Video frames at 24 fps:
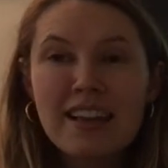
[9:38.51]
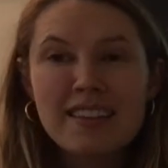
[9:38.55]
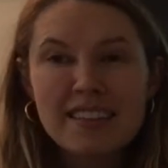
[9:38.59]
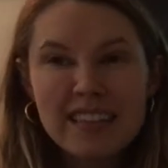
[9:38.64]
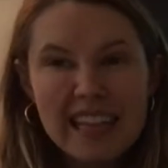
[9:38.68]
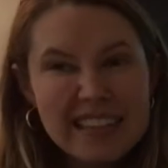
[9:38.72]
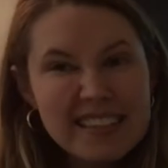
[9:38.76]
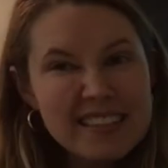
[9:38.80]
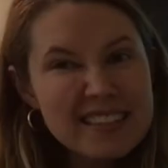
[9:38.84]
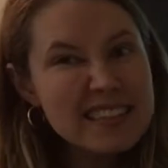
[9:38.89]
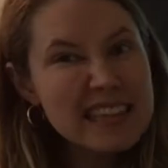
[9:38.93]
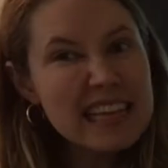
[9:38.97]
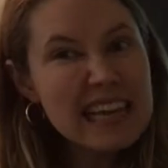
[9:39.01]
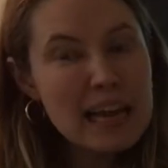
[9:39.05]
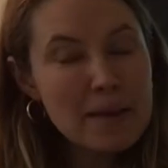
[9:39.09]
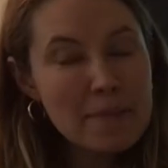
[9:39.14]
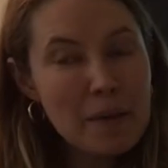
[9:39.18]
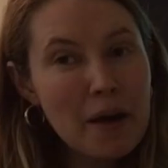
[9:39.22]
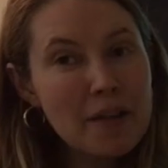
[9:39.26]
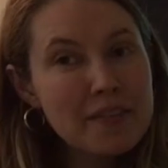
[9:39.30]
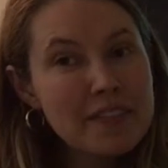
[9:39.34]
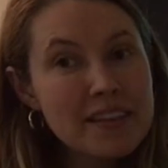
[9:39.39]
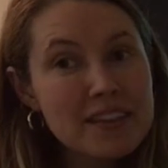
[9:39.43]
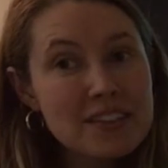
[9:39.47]
Let's think
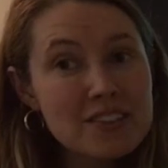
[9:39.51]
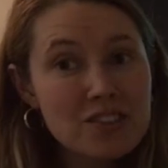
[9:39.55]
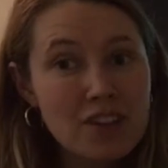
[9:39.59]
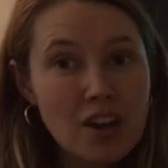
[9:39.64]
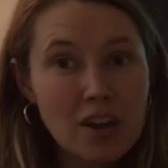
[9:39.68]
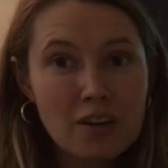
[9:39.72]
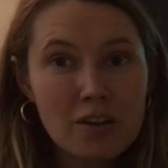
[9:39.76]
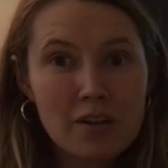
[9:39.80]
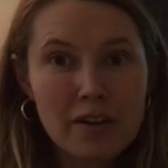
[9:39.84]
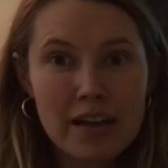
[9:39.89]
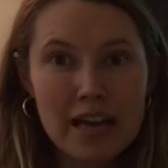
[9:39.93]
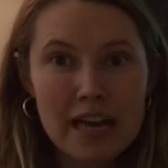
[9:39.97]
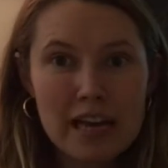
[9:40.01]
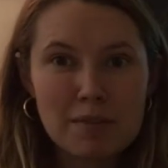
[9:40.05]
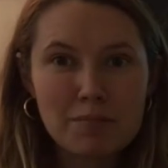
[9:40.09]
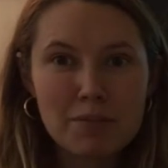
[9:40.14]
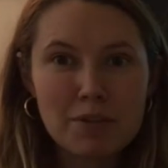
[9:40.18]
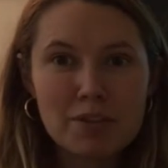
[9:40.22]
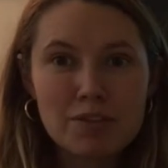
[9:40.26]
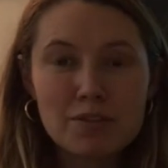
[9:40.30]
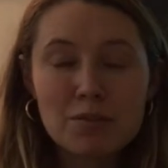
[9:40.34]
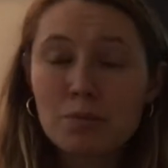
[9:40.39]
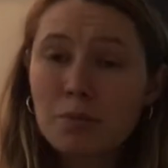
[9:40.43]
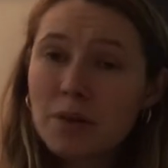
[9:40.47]
about these jungle
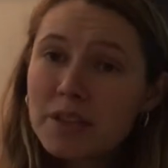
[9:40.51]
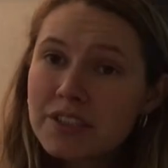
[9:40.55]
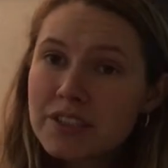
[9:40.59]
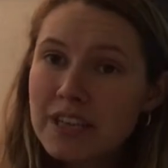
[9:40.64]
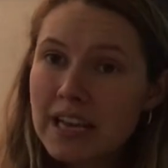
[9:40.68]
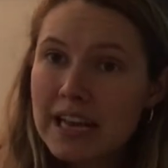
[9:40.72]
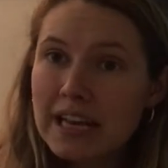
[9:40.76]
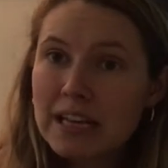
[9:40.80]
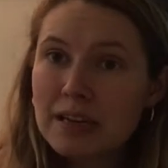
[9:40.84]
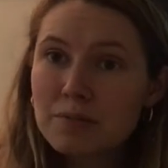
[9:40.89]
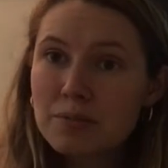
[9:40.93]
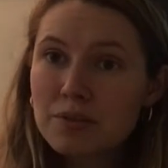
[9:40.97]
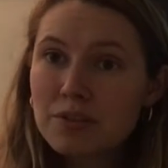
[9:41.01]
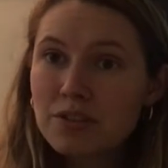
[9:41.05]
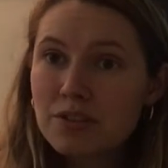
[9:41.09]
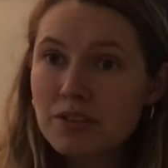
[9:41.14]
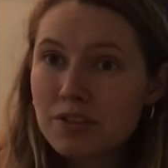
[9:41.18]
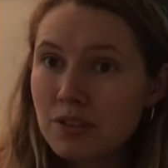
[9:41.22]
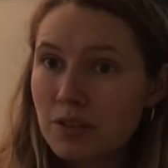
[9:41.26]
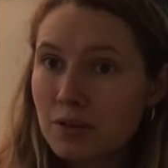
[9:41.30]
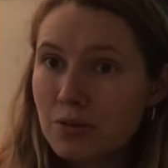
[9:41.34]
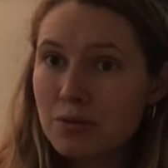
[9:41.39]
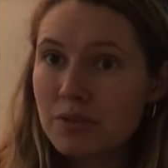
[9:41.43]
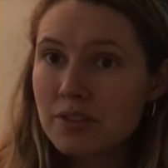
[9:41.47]
animals. Which animals
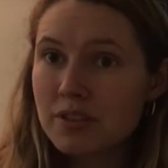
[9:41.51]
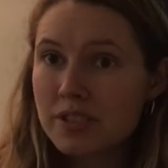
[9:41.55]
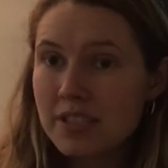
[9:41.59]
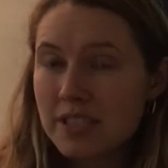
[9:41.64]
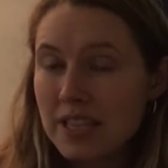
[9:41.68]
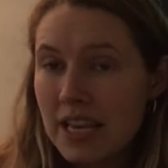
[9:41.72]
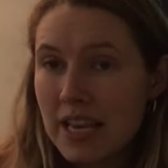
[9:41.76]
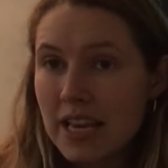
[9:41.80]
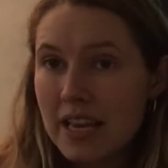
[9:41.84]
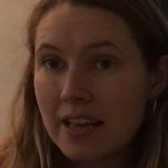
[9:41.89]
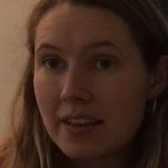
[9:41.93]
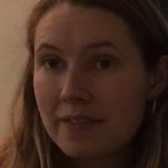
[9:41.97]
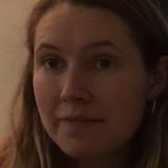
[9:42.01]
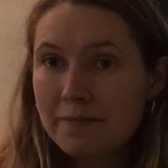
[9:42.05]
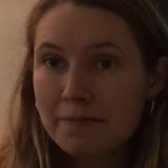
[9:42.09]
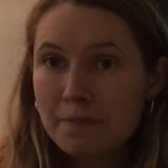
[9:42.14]
do you see?